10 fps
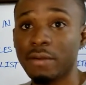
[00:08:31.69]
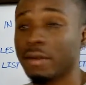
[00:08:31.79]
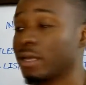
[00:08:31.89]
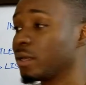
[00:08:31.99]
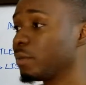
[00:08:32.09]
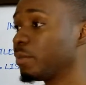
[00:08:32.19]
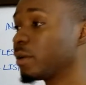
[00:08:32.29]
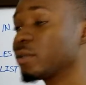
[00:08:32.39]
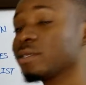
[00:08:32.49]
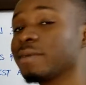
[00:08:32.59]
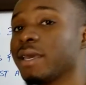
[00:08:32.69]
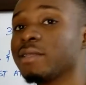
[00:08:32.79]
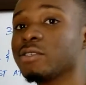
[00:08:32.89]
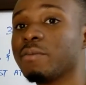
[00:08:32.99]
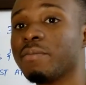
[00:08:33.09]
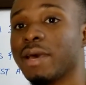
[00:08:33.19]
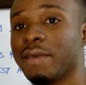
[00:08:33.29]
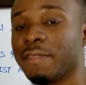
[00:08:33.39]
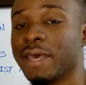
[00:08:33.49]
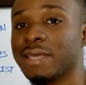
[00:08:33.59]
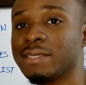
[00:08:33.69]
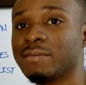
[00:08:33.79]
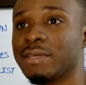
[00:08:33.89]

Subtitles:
The customer ends up buying the item,